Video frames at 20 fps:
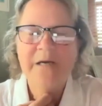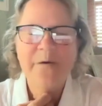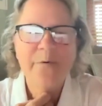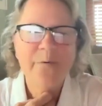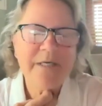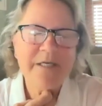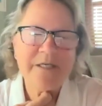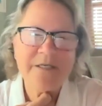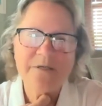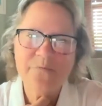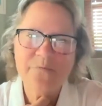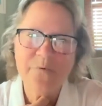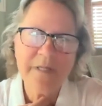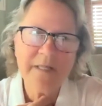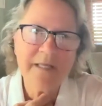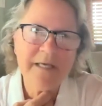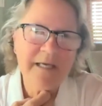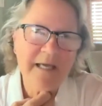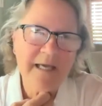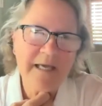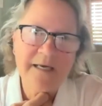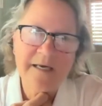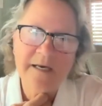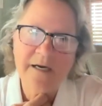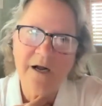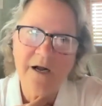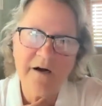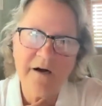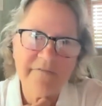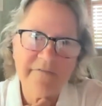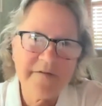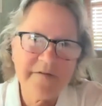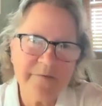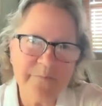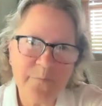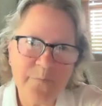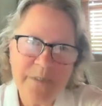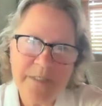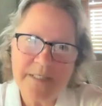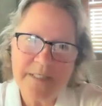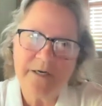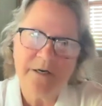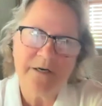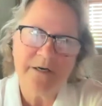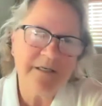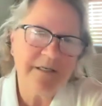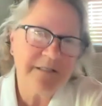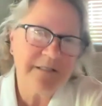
we just really hit it off, and we started